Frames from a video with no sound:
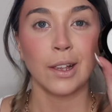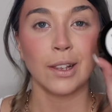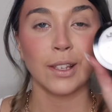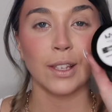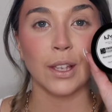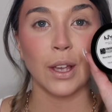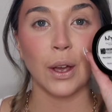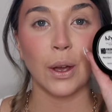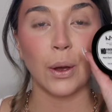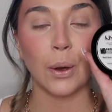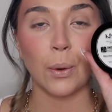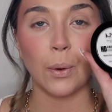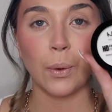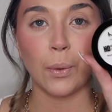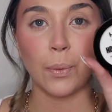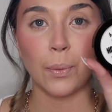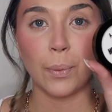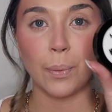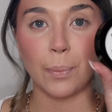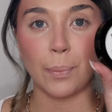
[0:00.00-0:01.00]

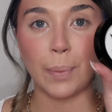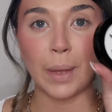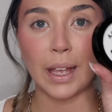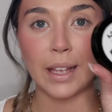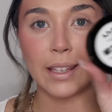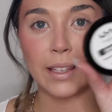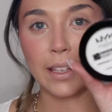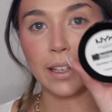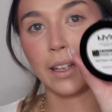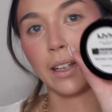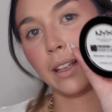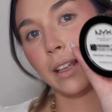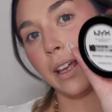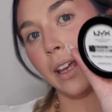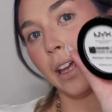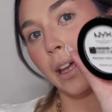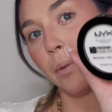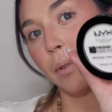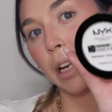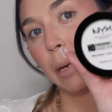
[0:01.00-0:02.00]
So
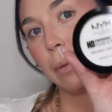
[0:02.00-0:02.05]
basically, we're gonna be